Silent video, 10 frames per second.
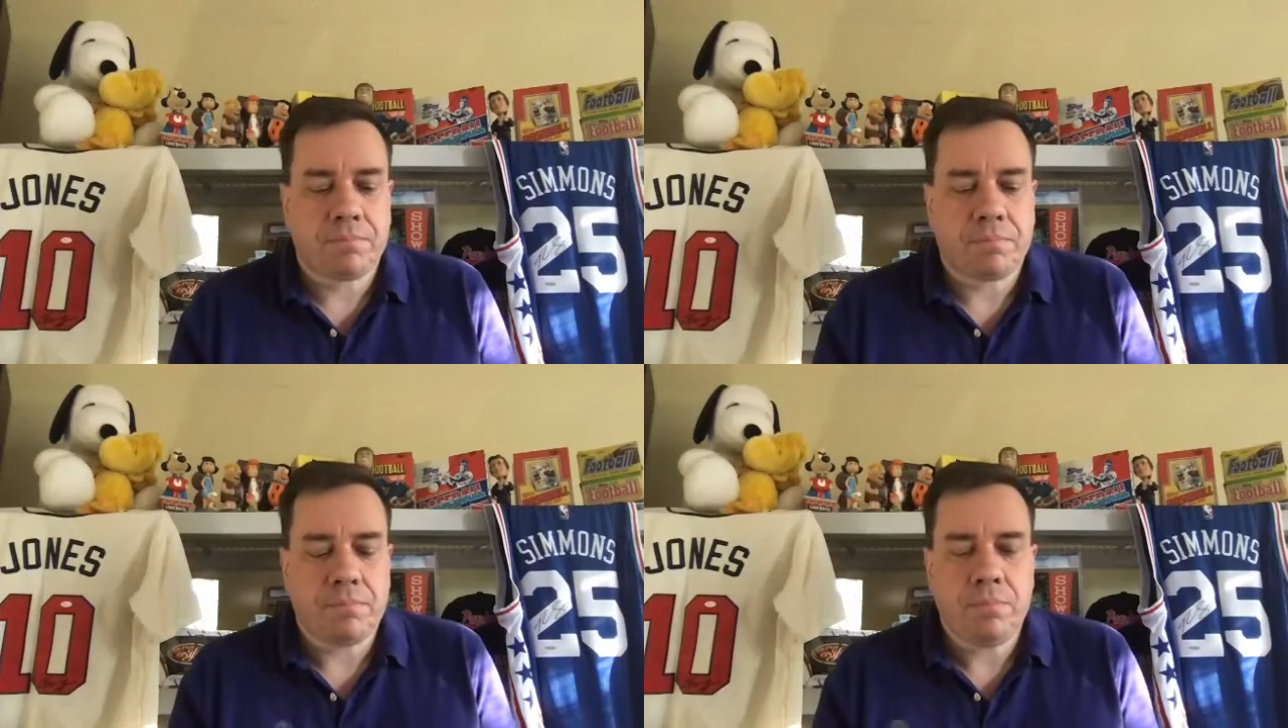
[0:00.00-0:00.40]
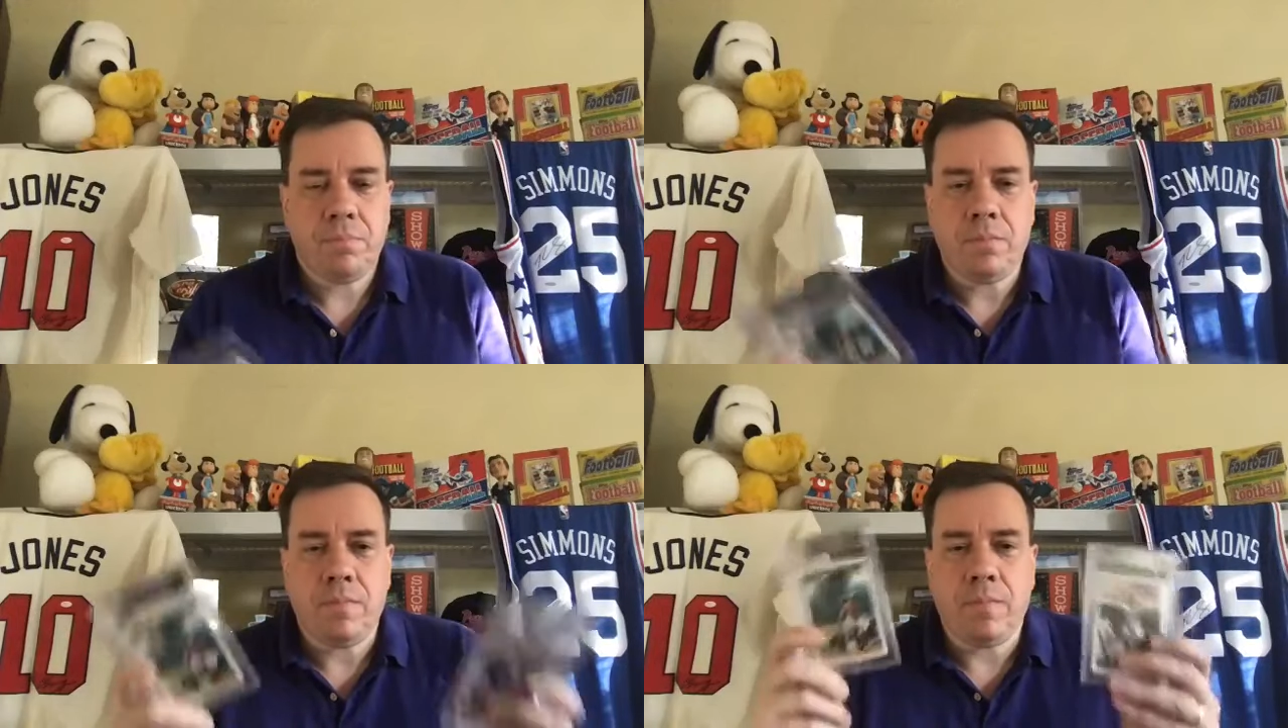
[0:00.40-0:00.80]

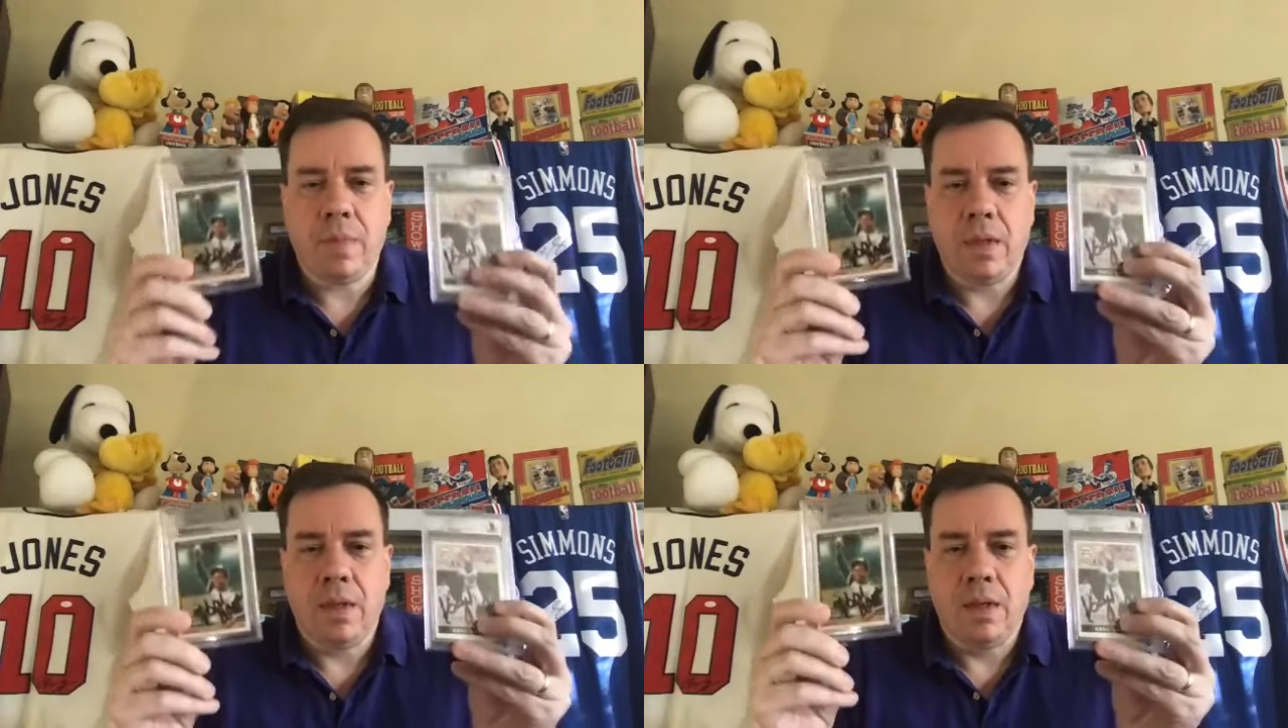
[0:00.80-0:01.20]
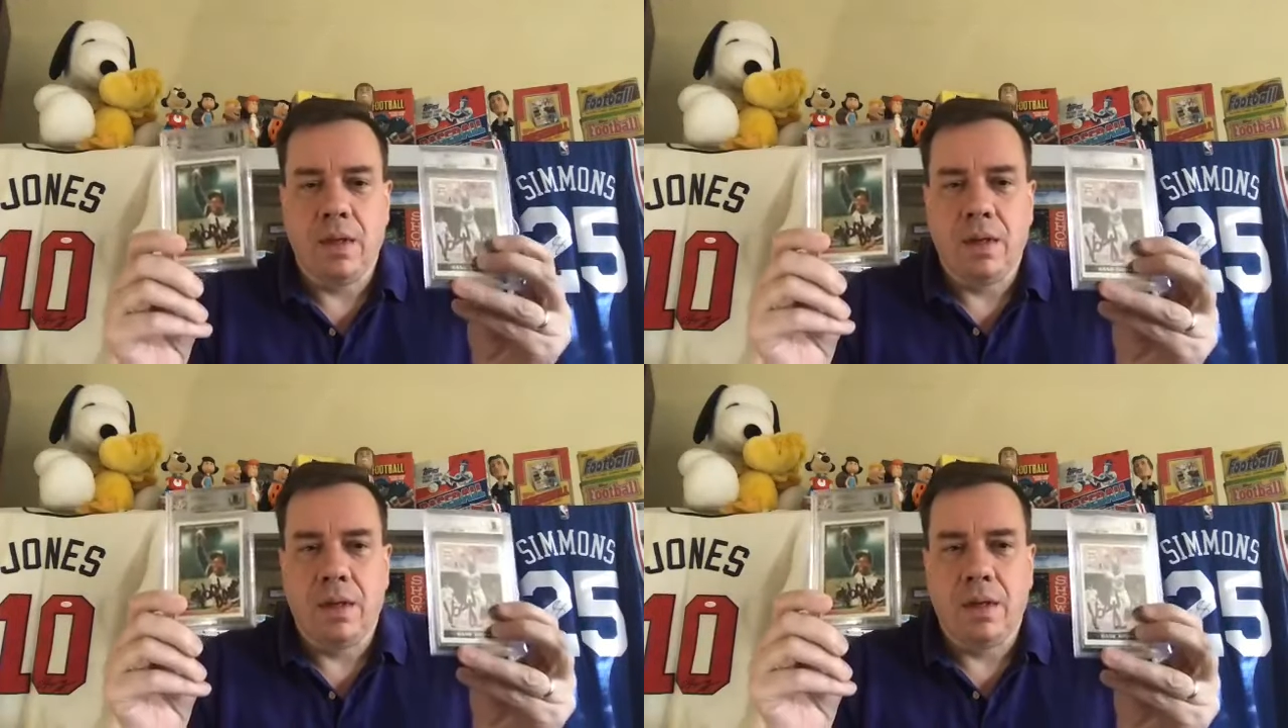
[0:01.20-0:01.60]

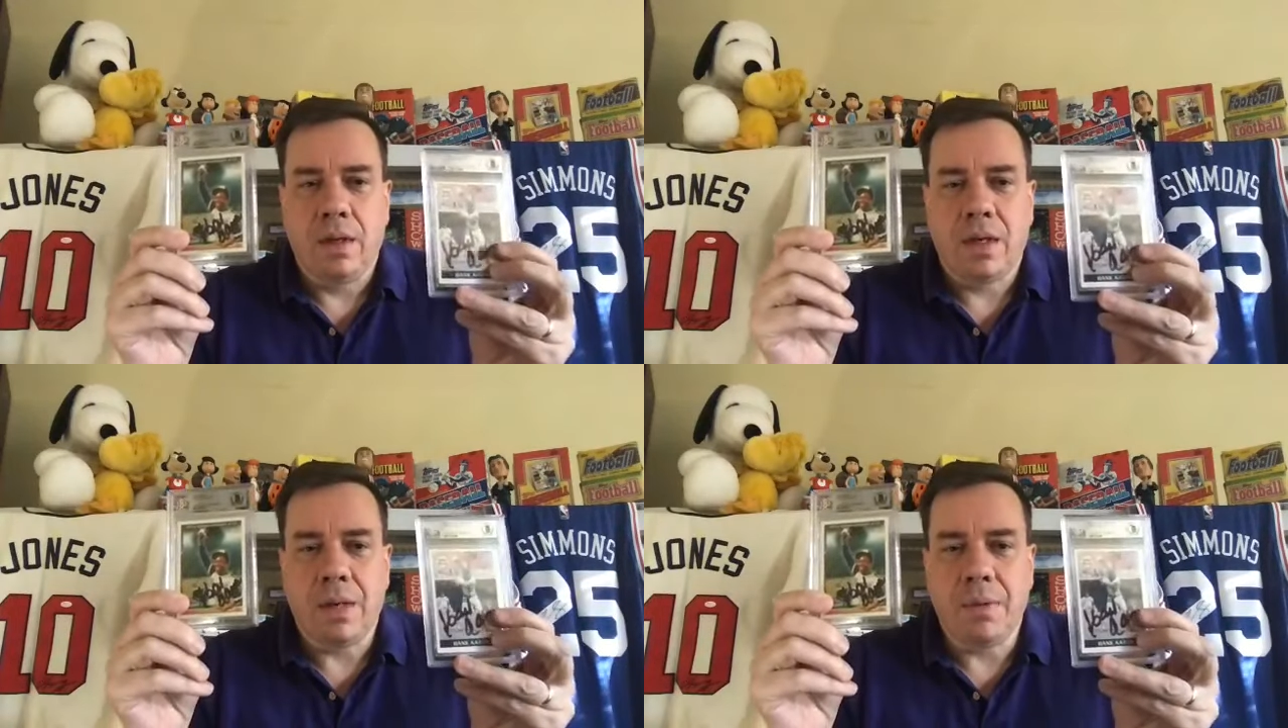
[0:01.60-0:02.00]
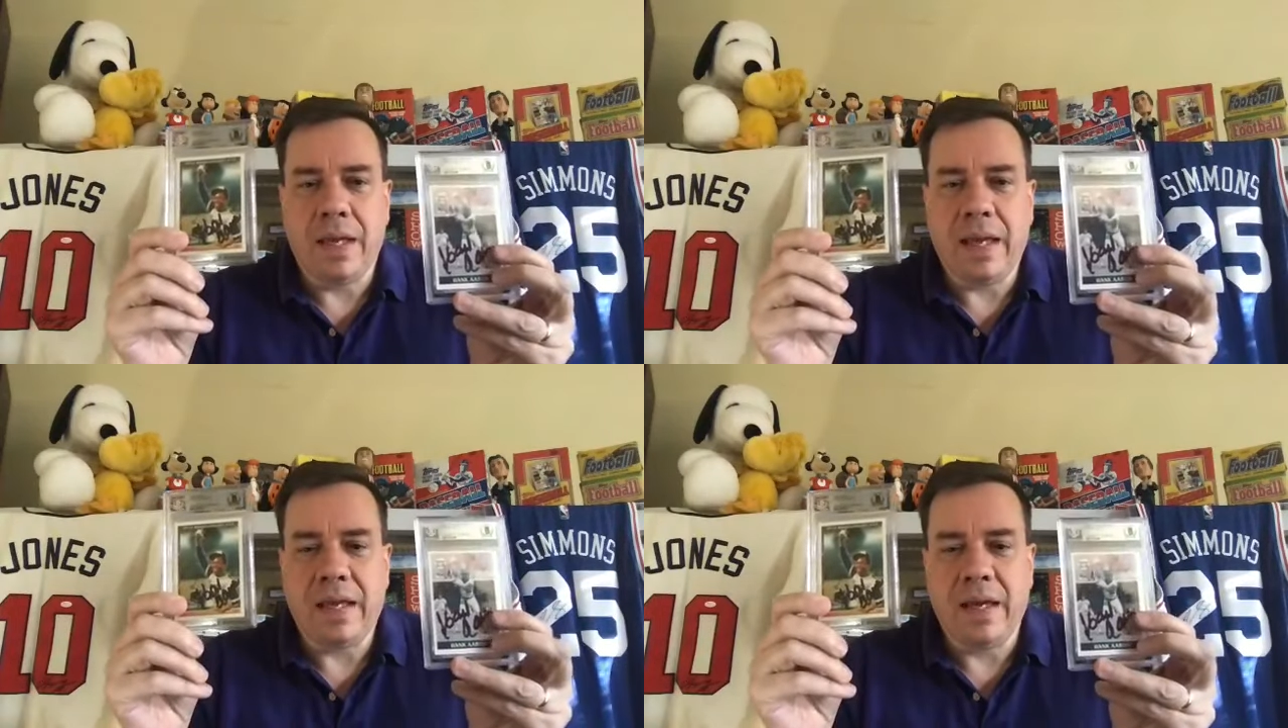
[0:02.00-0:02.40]
a couple of
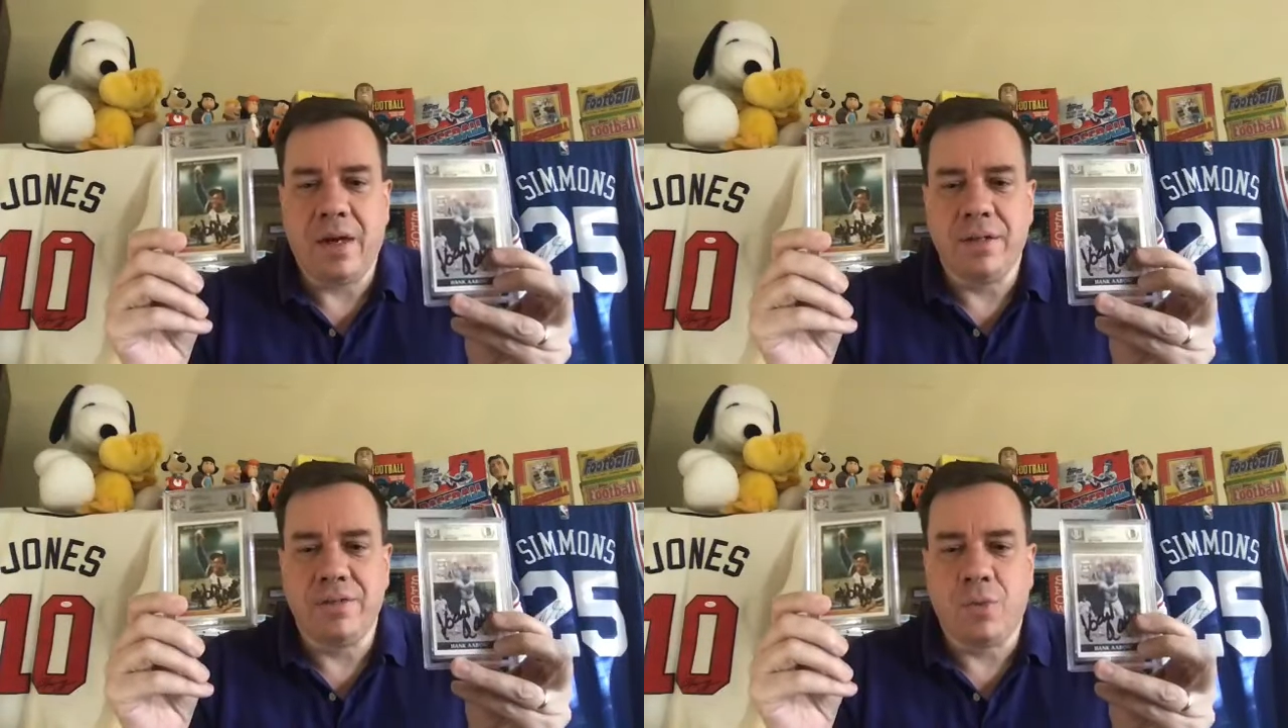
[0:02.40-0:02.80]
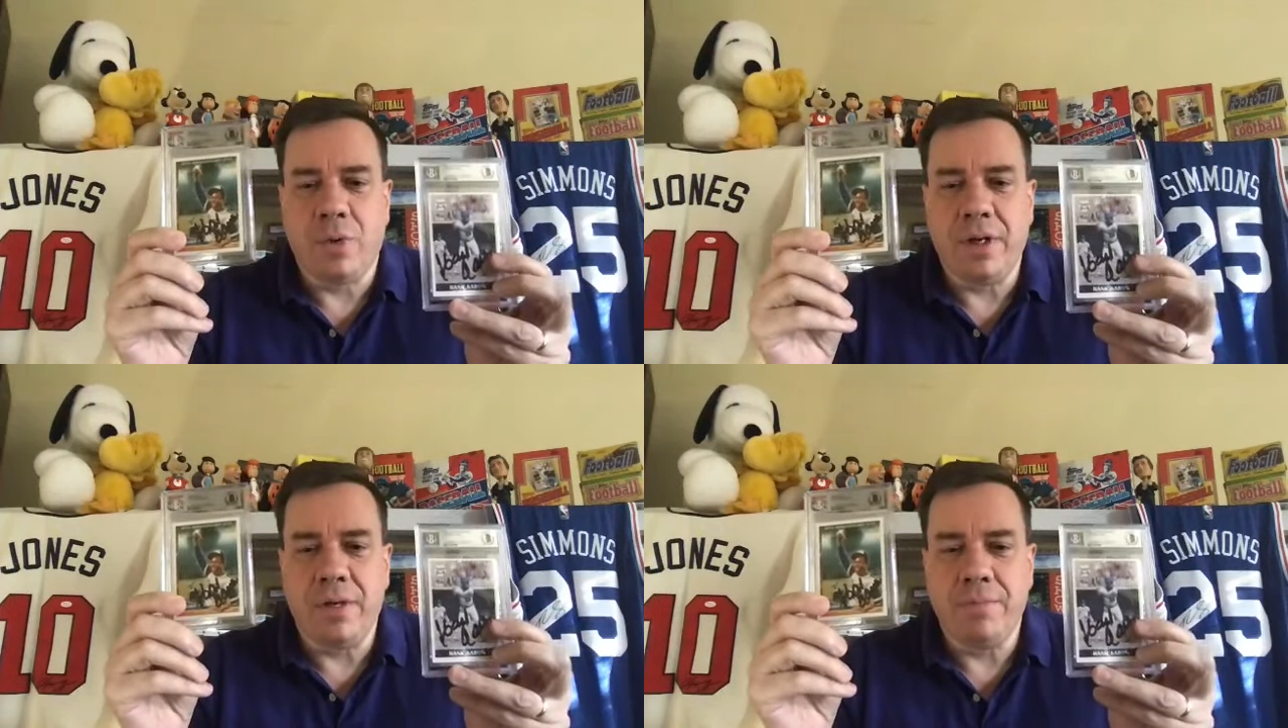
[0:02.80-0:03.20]
Hank Aaron's for
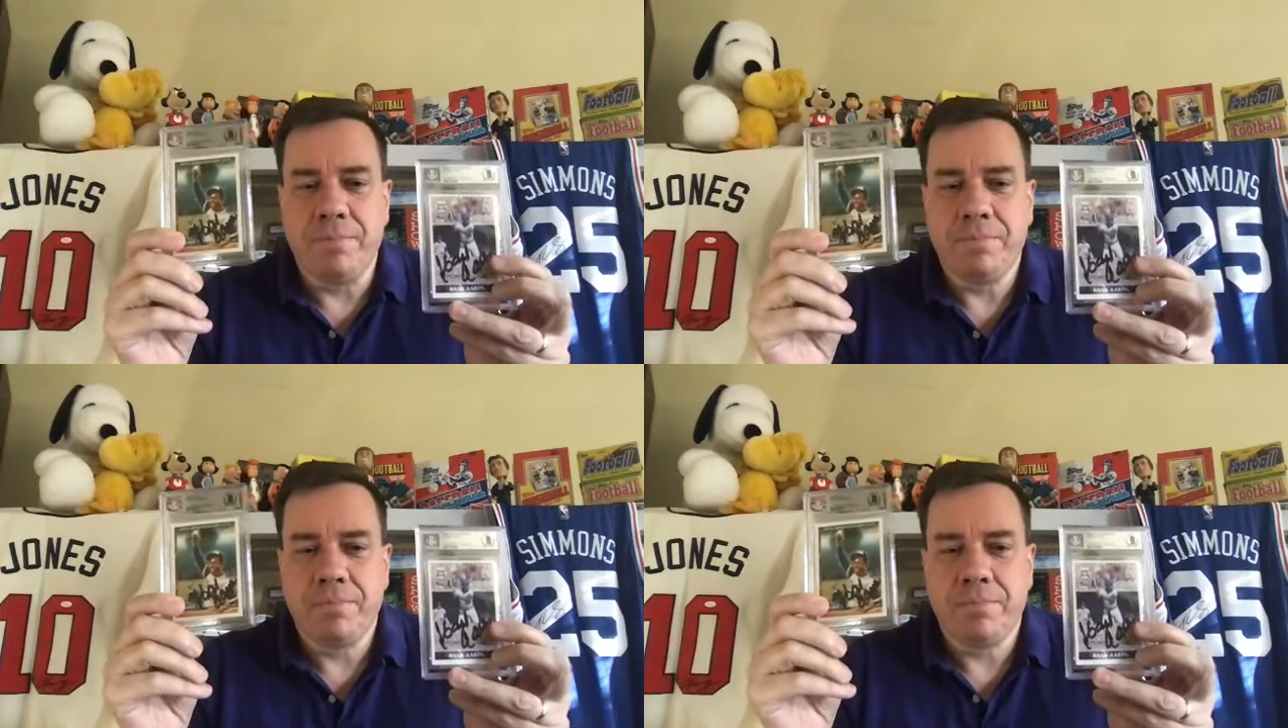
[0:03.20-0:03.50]
you.